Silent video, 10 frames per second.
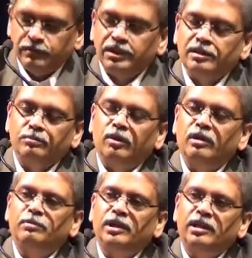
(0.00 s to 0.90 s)
with a
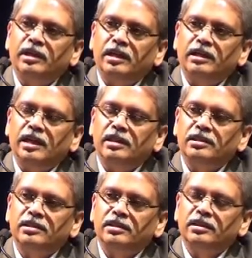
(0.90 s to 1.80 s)
small printer
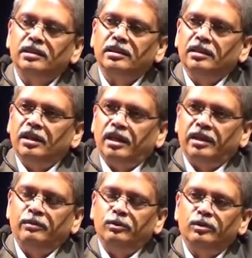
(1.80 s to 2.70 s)
attached,
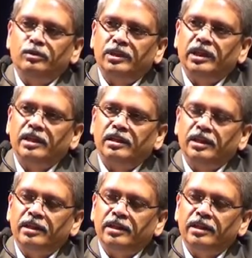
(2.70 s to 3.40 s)
and they would go there.